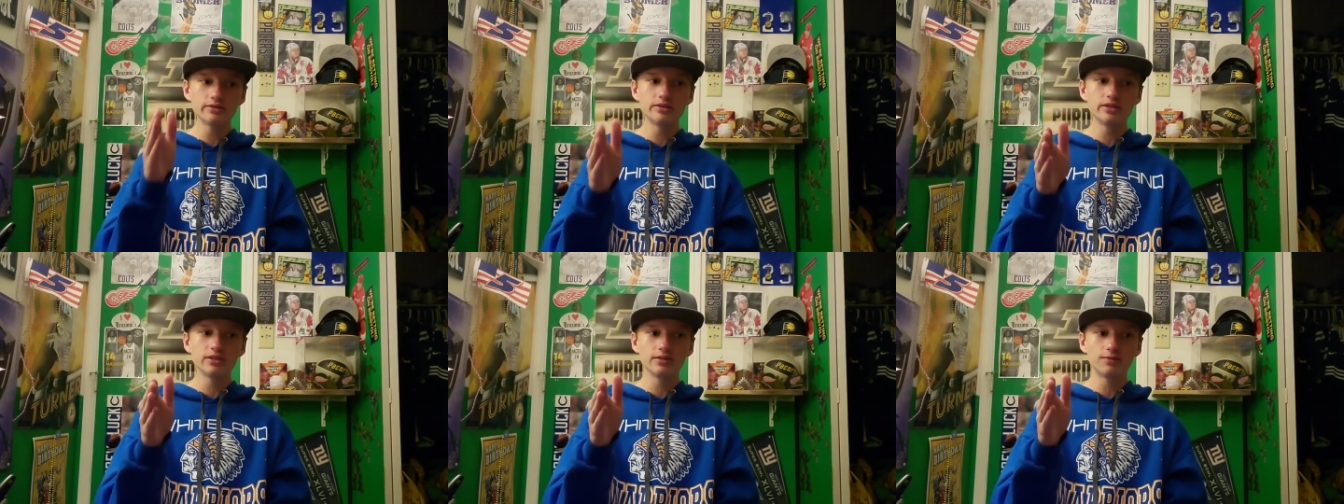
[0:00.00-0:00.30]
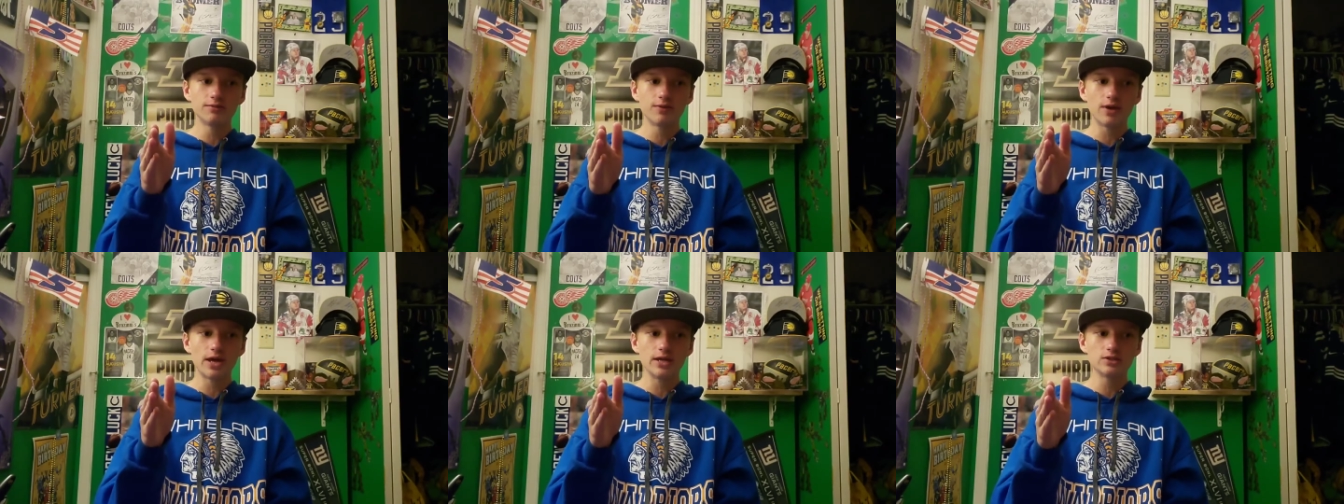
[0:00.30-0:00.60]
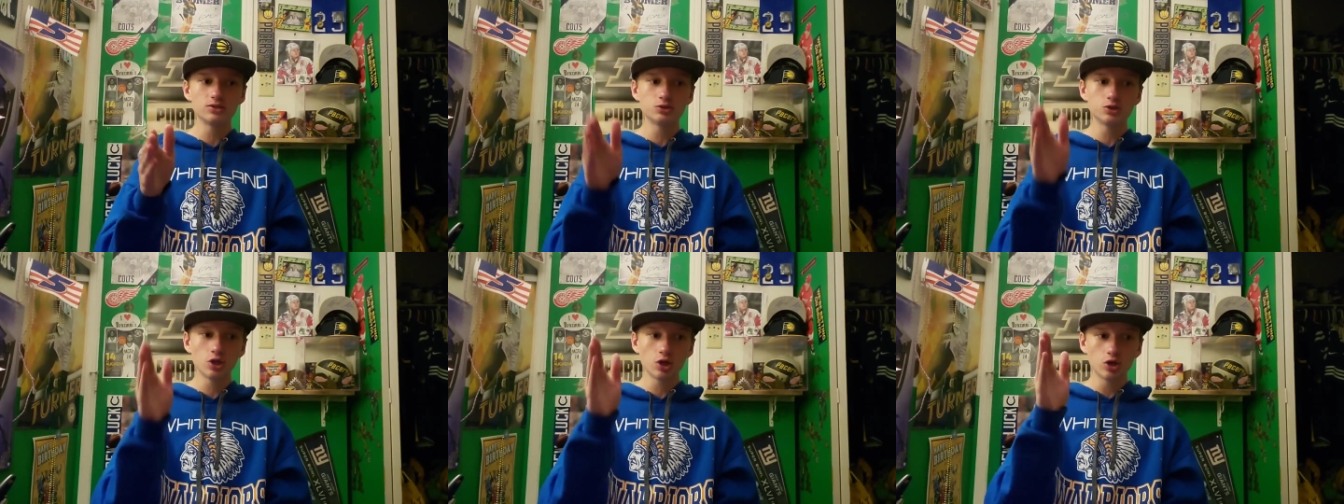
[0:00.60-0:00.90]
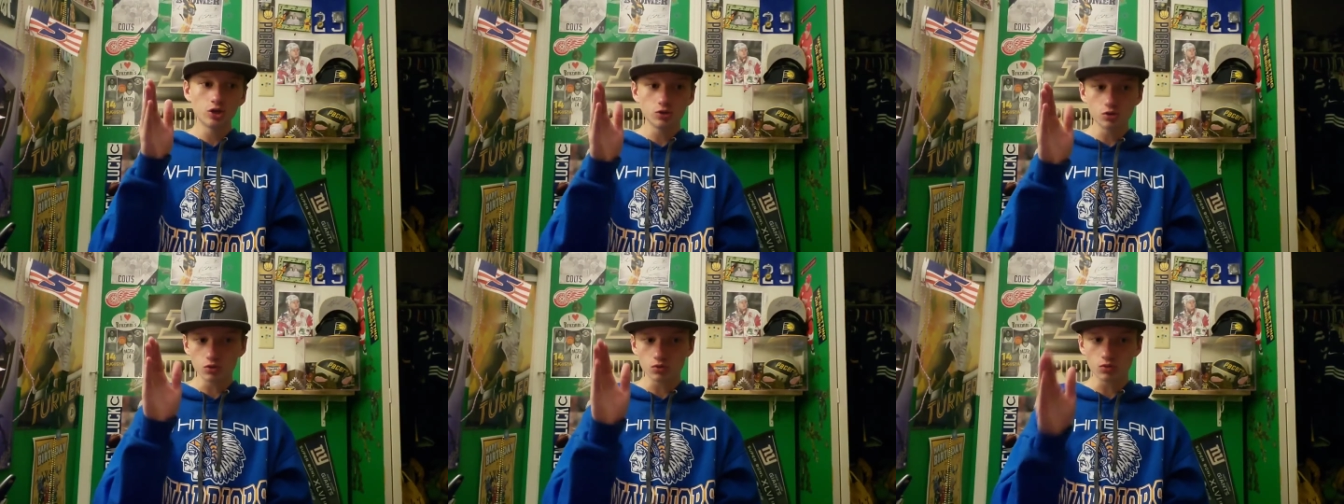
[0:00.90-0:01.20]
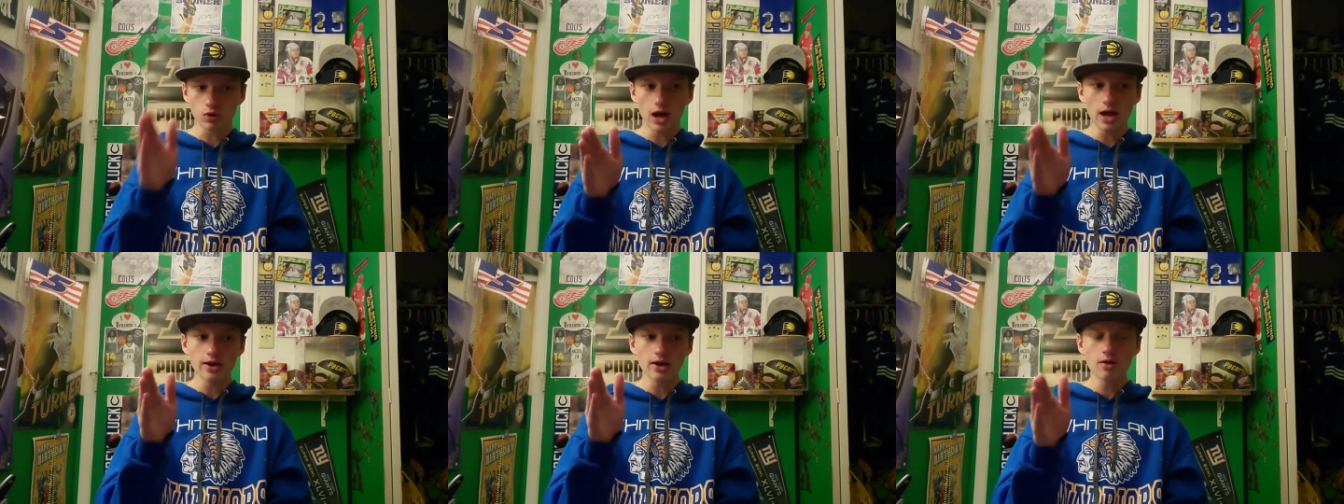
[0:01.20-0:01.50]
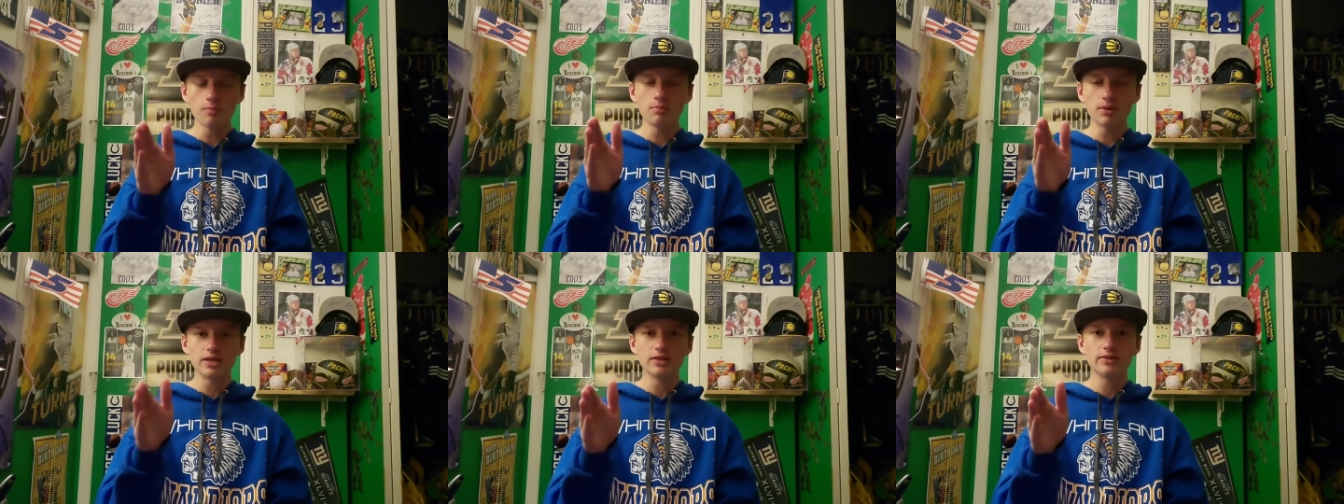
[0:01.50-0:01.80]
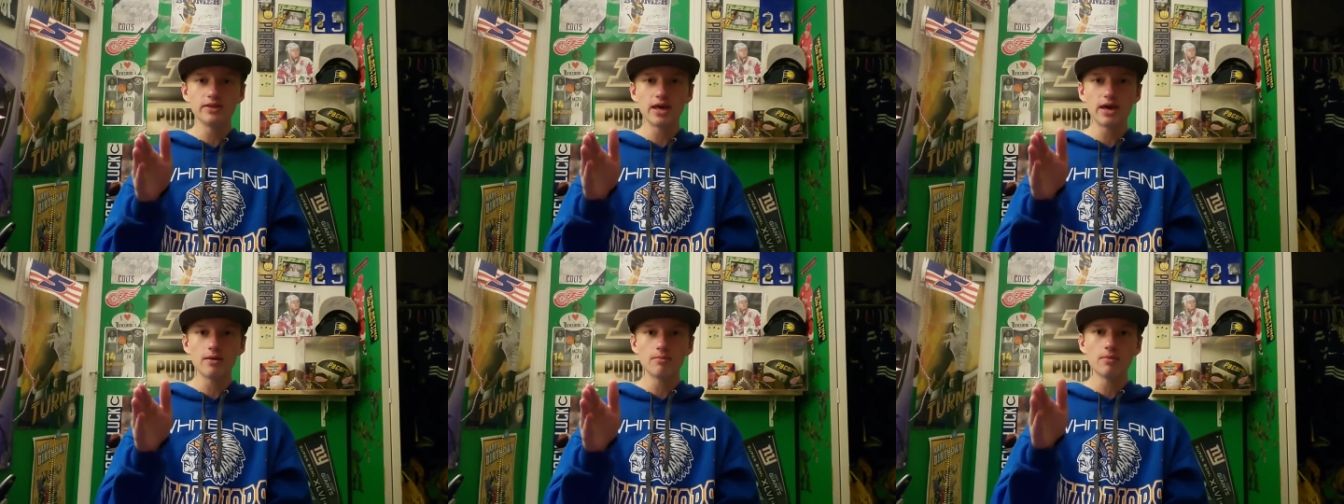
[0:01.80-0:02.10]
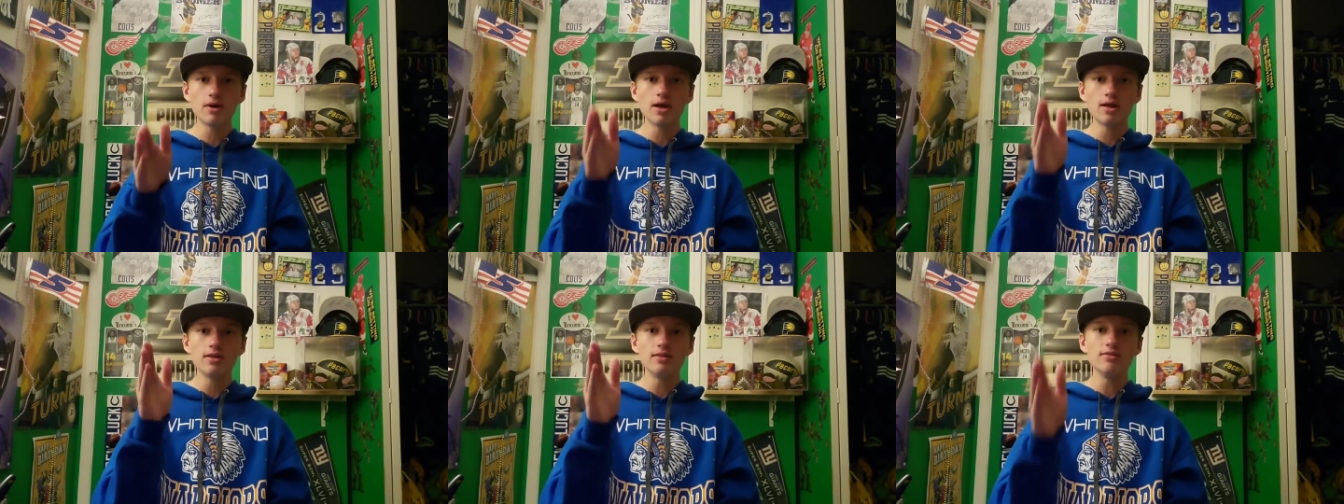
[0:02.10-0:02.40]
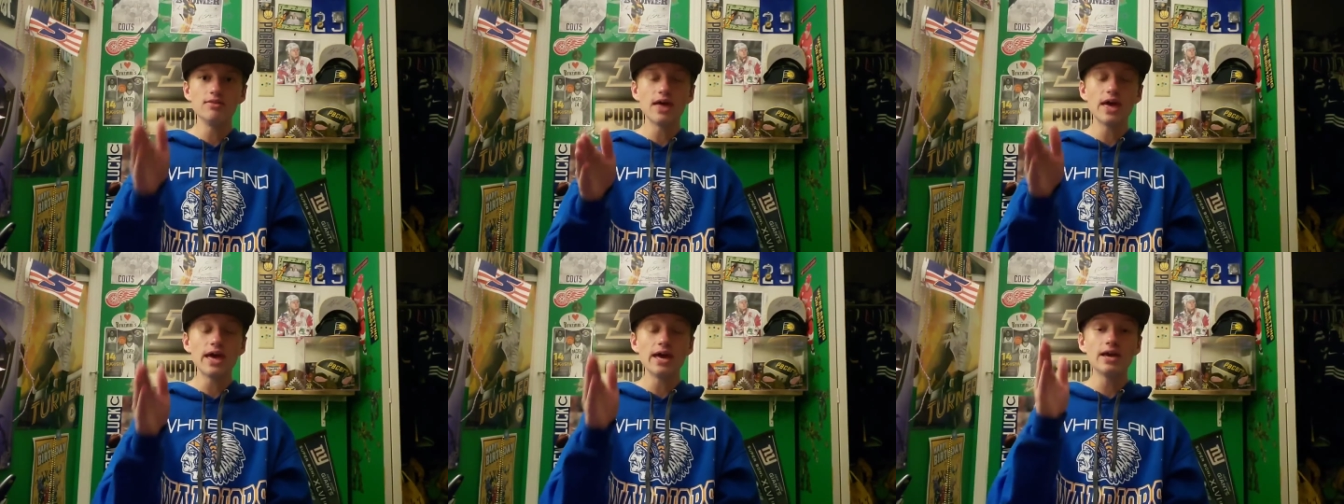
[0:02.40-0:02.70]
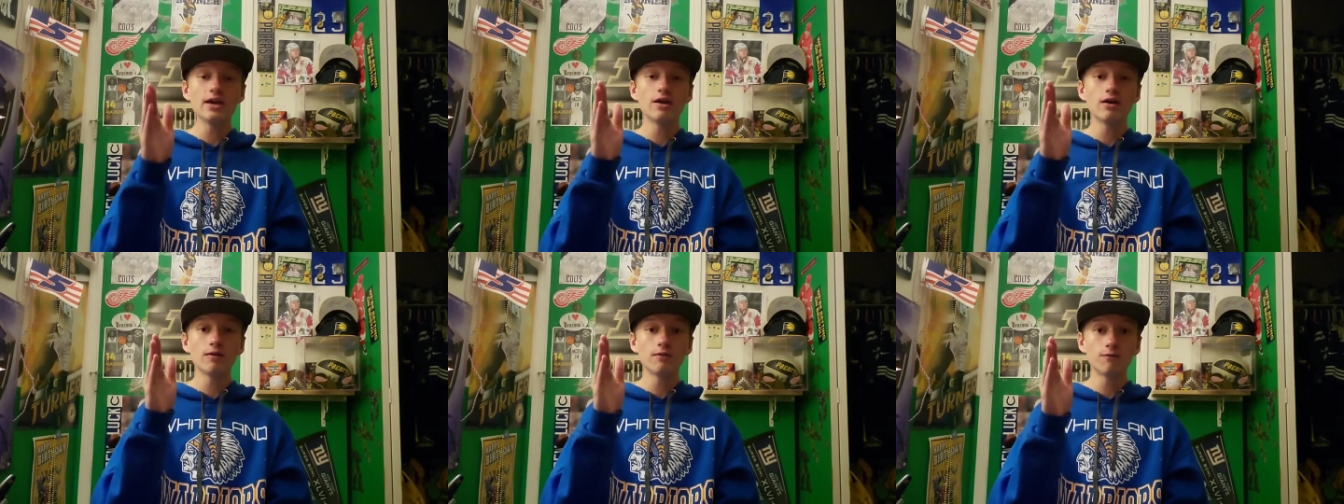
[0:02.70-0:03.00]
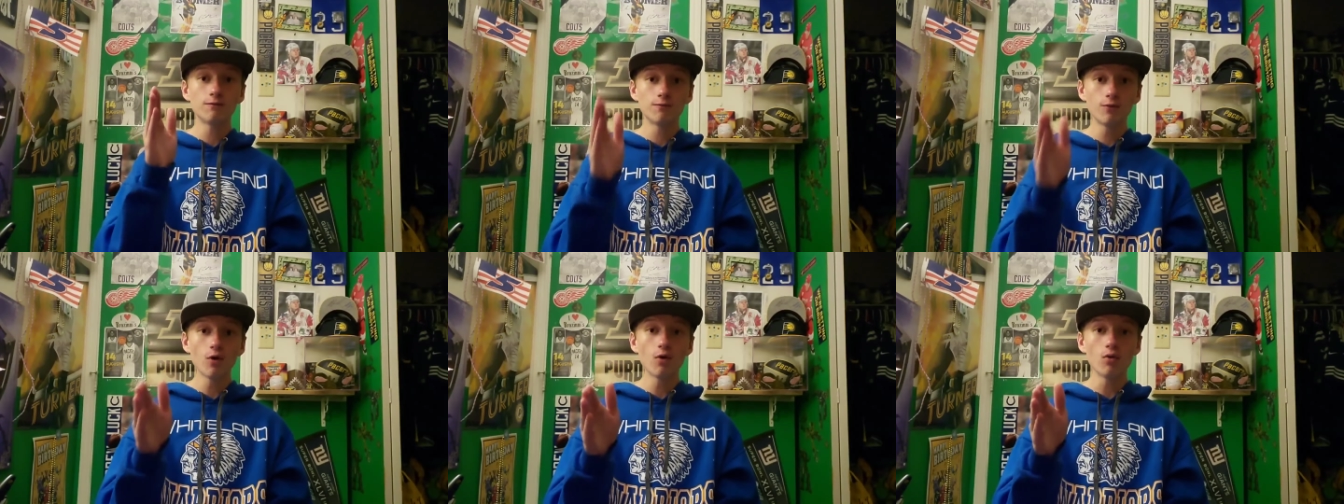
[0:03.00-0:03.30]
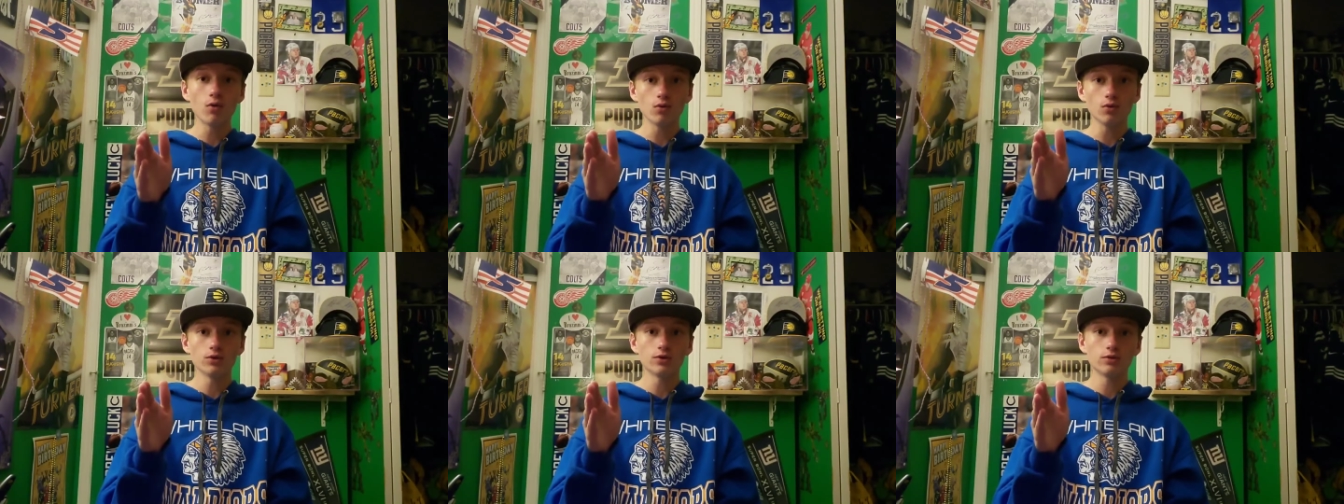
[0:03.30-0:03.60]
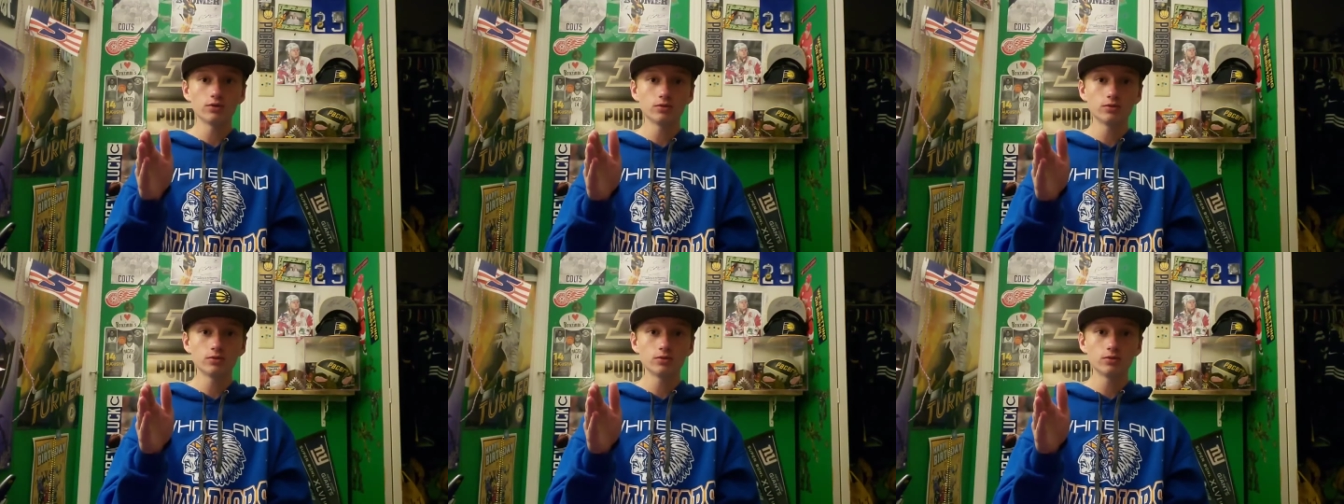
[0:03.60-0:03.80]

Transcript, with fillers: defense, you're right up in them, they fold.